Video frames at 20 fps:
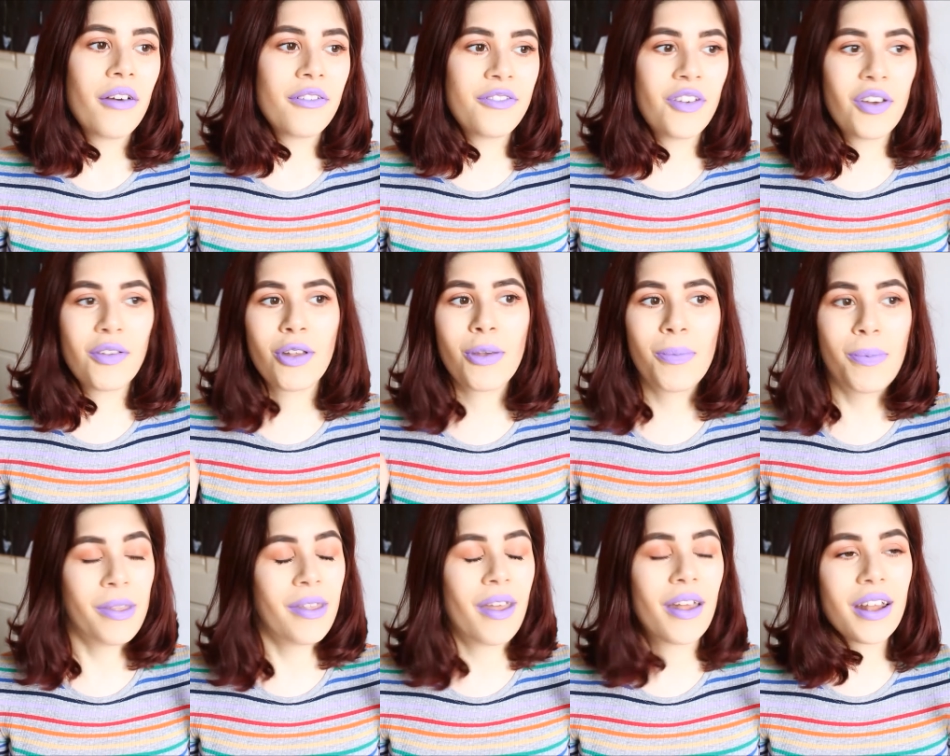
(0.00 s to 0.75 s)

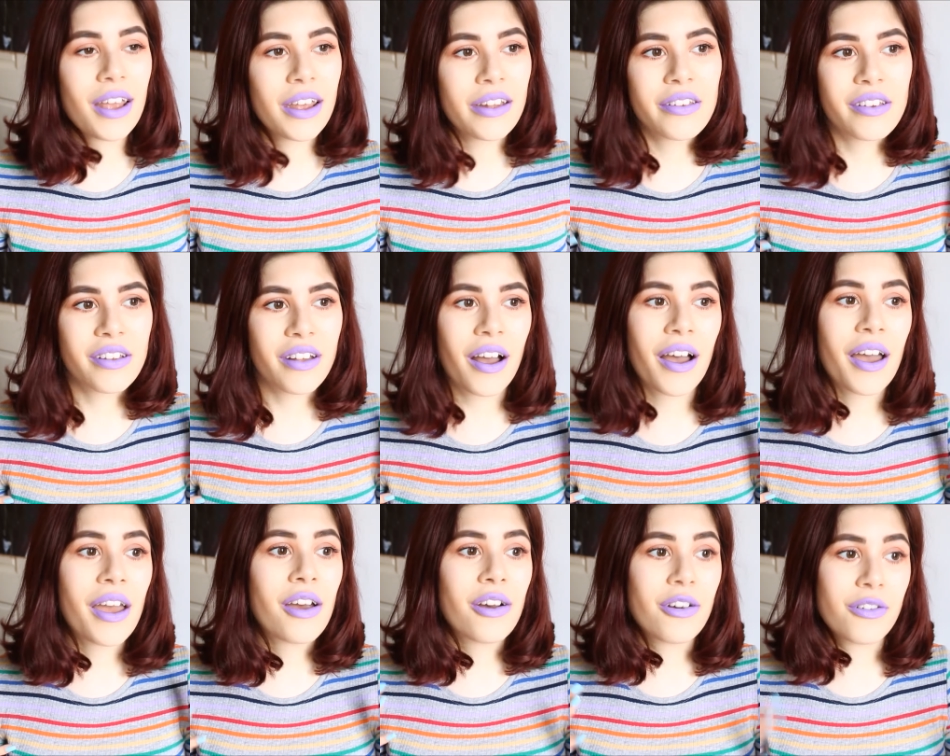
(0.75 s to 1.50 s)
50% in
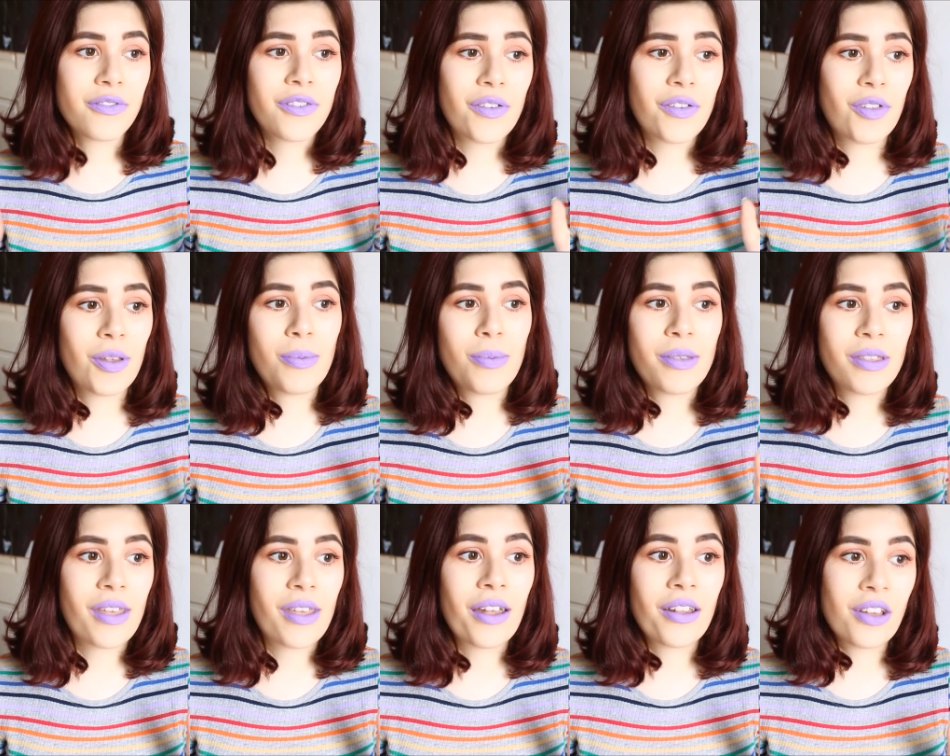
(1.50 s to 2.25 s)
denial,
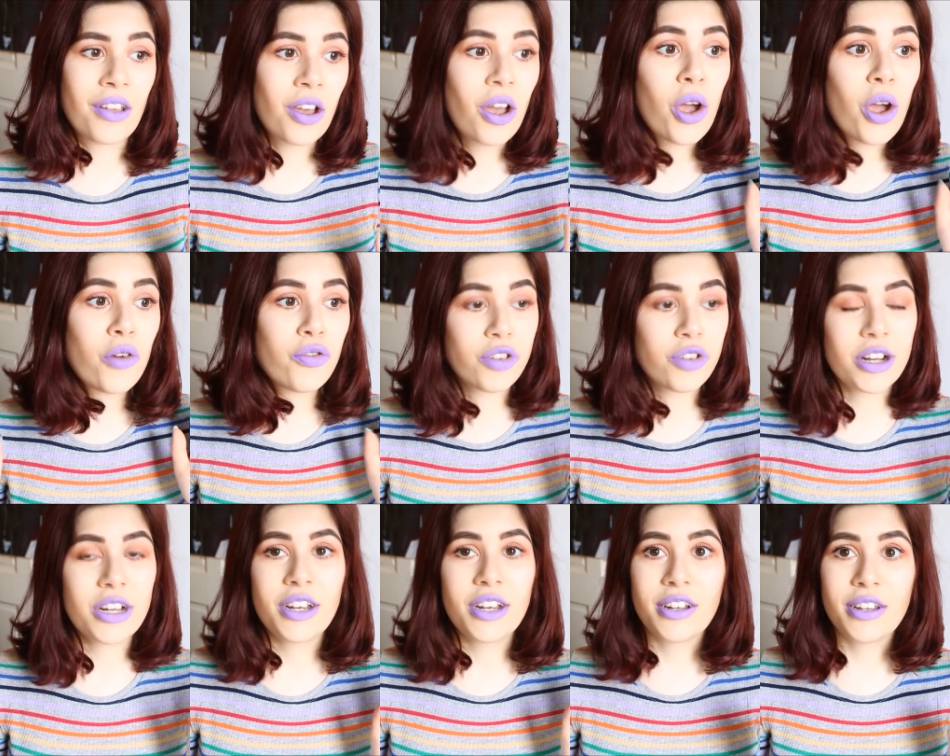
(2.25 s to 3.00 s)
50%
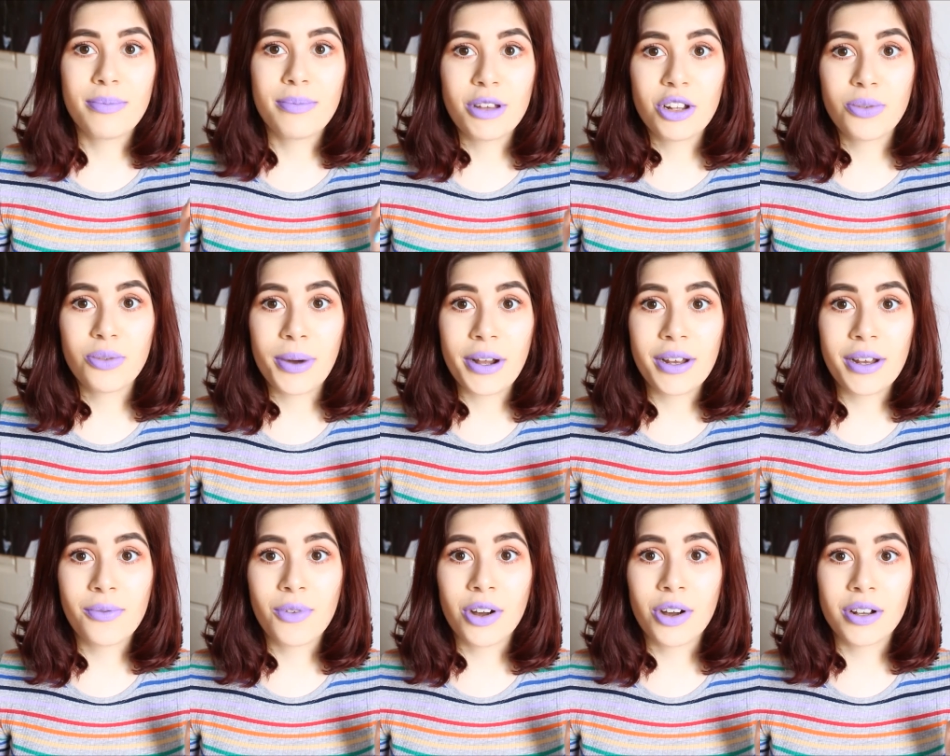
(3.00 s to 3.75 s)
ready to be
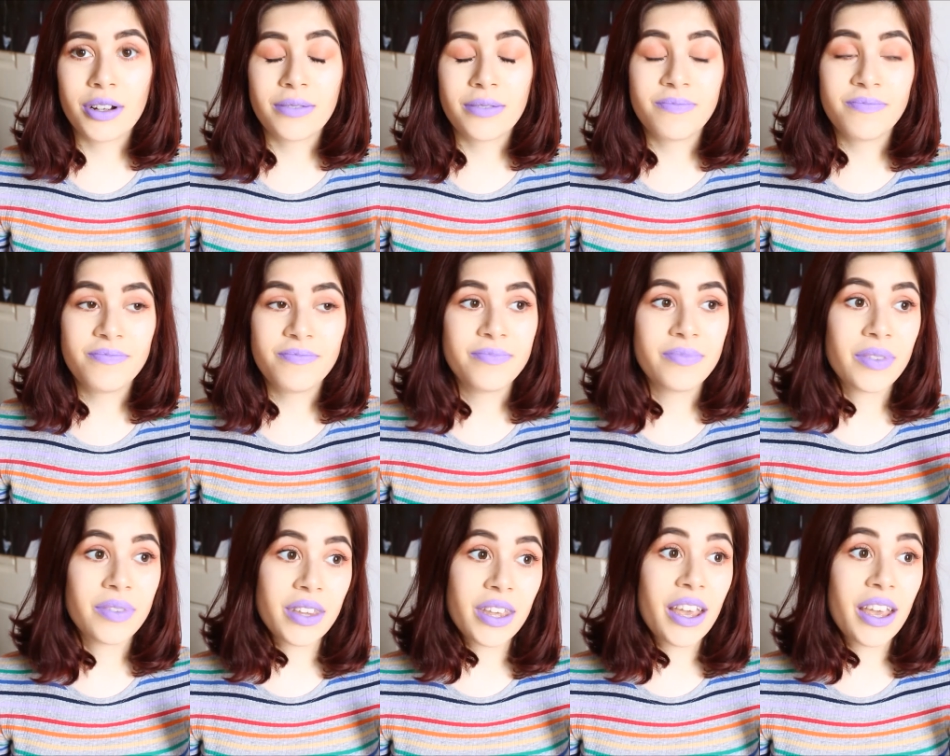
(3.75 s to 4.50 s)
21.
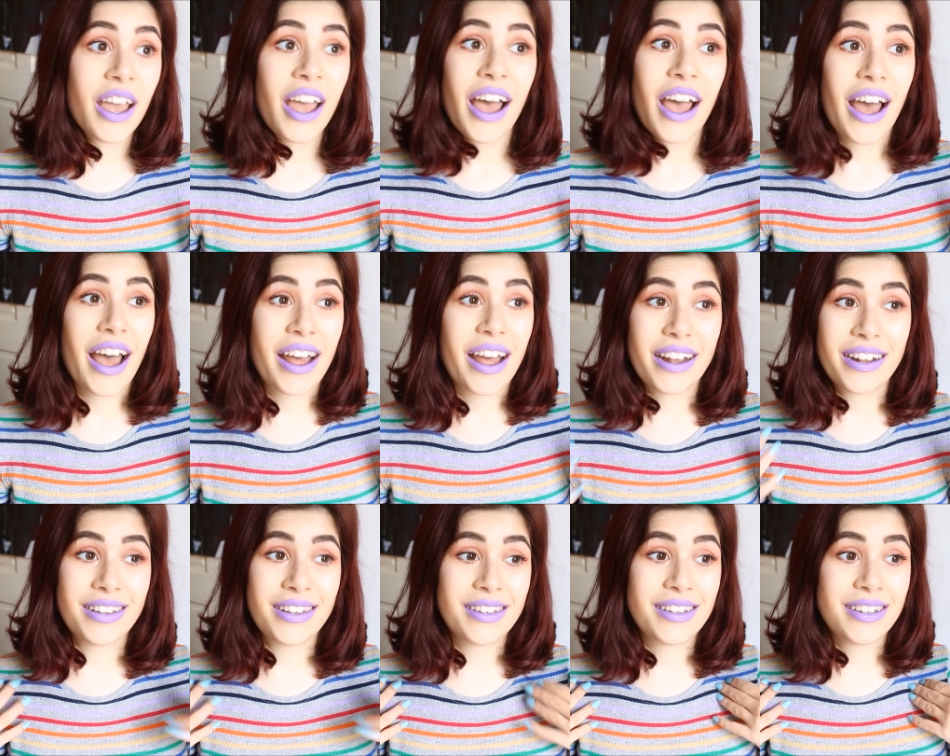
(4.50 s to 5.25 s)

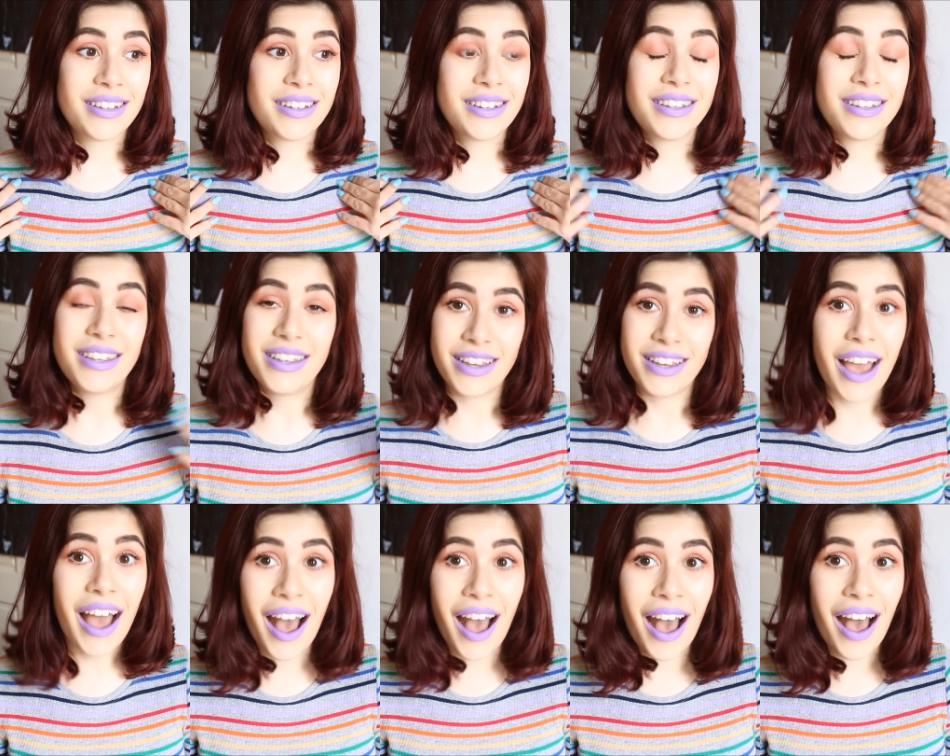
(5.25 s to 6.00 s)
And
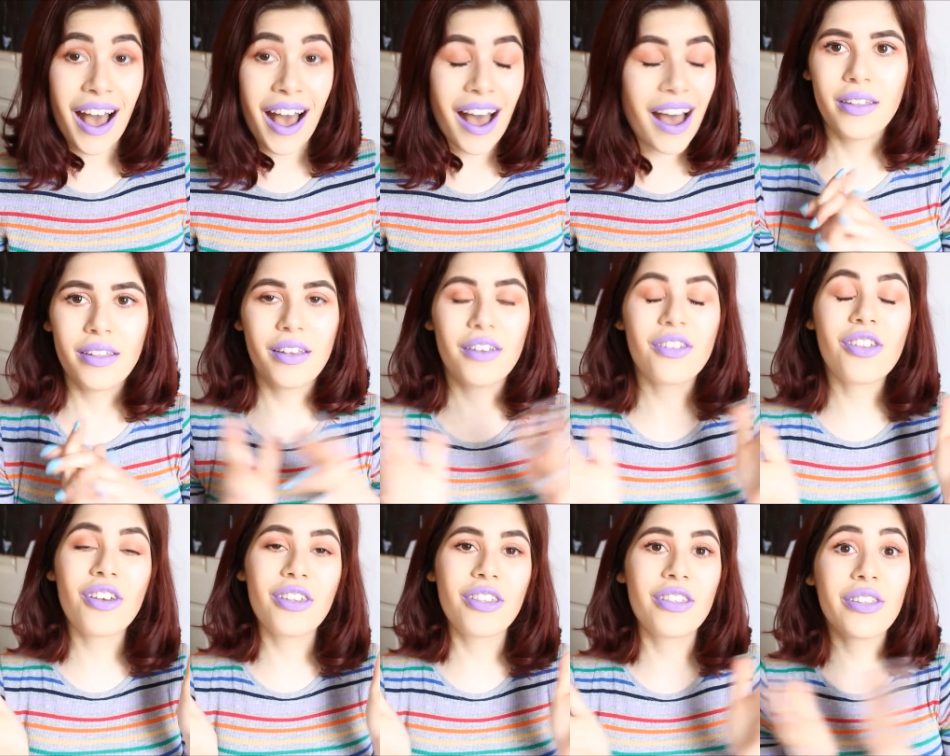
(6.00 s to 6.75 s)
yeah, so
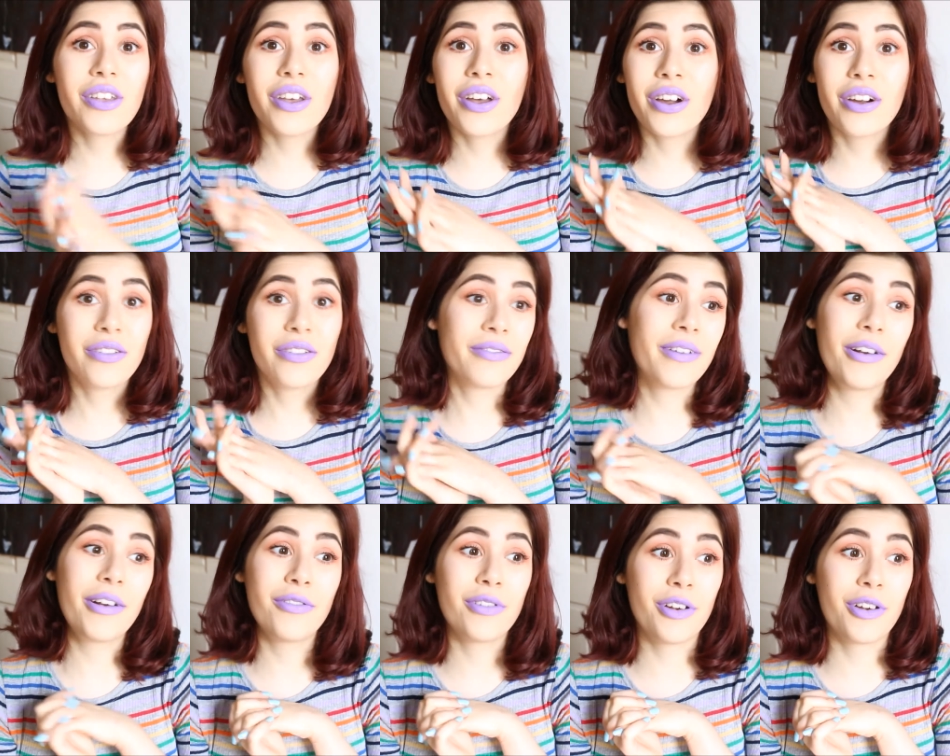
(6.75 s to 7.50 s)
just to
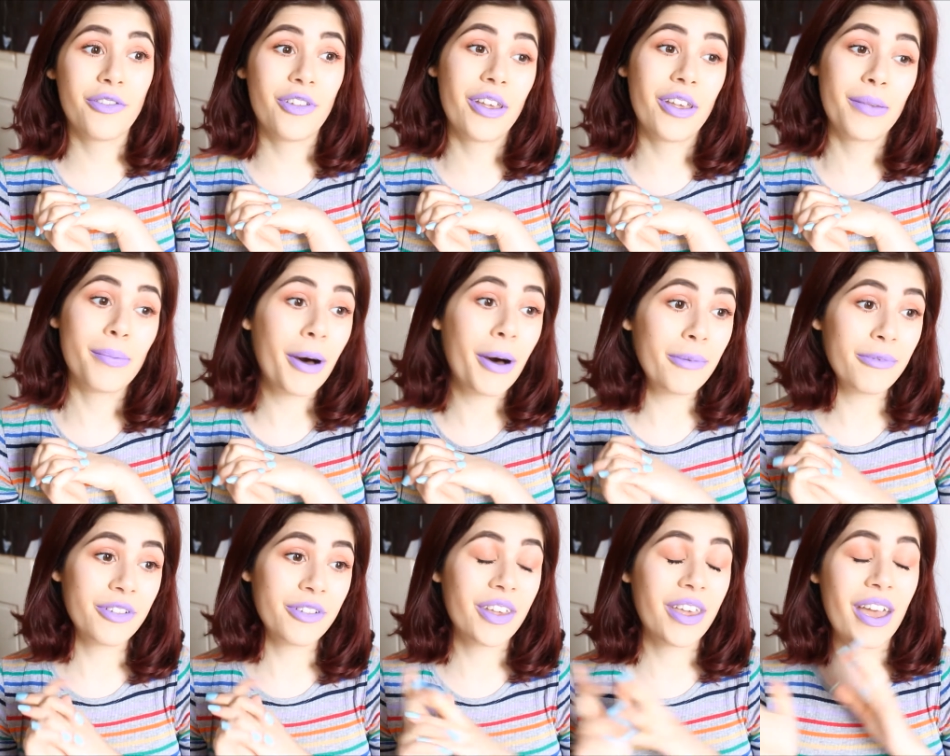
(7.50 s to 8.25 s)
round off this
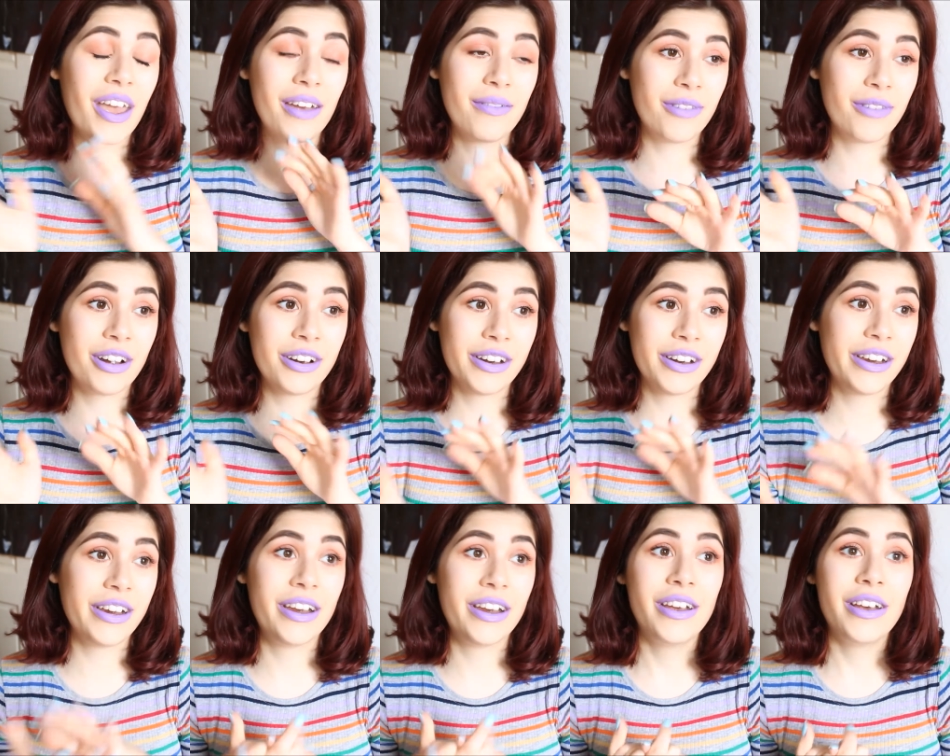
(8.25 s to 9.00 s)
month, getting
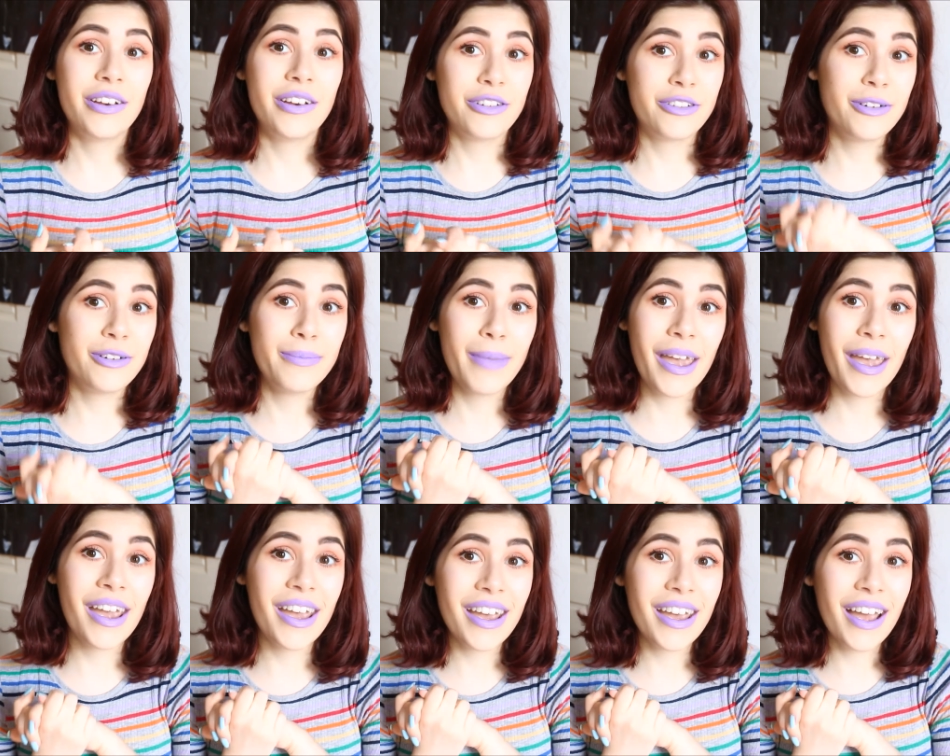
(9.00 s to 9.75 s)
ready for
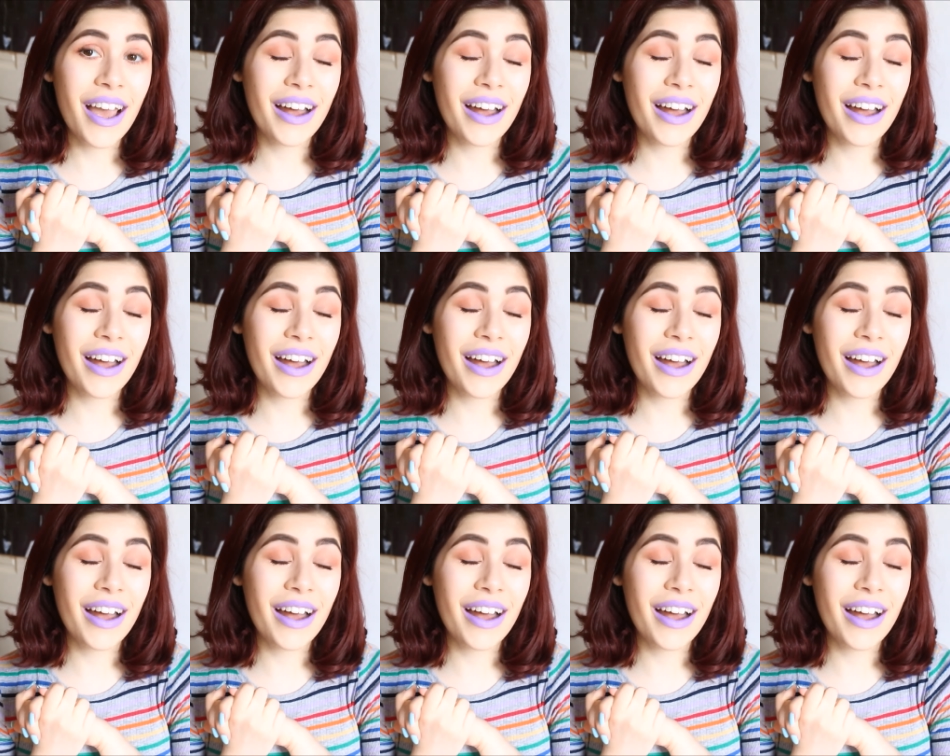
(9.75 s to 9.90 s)
May